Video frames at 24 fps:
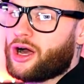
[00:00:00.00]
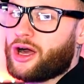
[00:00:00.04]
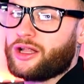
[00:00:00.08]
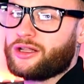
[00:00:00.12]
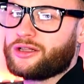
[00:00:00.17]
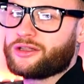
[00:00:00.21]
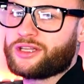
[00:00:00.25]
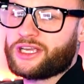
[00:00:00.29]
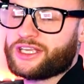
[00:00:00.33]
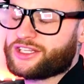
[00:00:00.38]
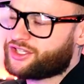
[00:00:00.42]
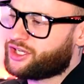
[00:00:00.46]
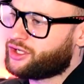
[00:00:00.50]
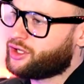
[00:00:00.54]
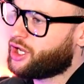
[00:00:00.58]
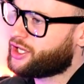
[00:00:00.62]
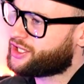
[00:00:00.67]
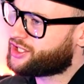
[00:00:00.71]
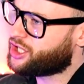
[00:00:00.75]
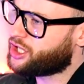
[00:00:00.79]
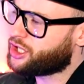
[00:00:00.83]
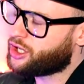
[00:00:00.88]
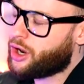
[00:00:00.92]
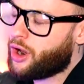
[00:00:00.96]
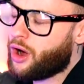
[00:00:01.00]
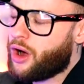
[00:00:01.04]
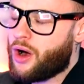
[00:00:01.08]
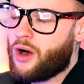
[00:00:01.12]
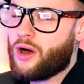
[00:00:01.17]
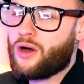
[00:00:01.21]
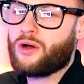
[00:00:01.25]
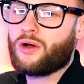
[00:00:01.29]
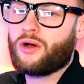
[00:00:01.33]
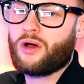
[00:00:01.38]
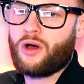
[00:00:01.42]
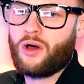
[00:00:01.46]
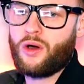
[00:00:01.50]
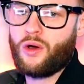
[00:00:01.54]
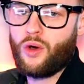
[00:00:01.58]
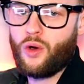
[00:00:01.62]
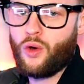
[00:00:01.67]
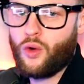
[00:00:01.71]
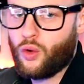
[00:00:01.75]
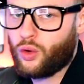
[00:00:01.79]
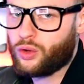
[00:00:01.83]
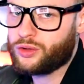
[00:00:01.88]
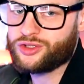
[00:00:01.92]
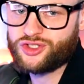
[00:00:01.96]
old it's a it's a long
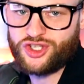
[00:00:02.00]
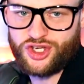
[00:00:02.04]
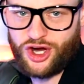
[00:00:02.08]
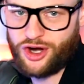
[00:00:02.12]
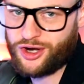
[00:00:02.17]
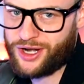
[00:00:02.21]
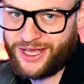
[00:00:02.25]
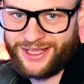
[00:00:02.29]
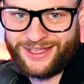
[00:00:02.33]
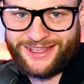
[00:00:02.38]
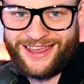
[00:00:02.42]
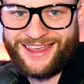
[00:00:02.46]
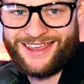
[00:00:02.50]
old journey.